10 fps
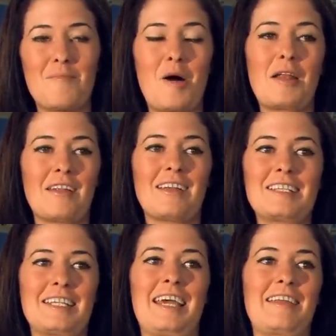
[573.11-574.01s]
bonding
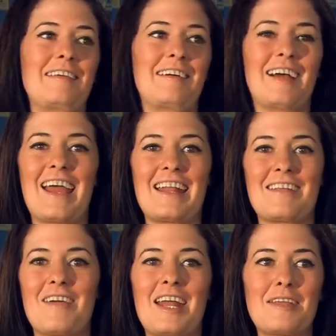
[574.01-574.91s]
together, and
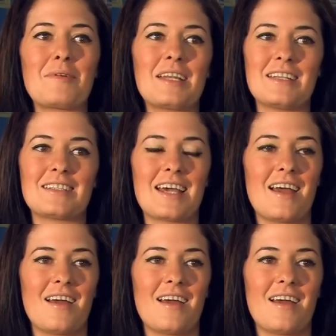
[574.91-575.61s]
if anyone needs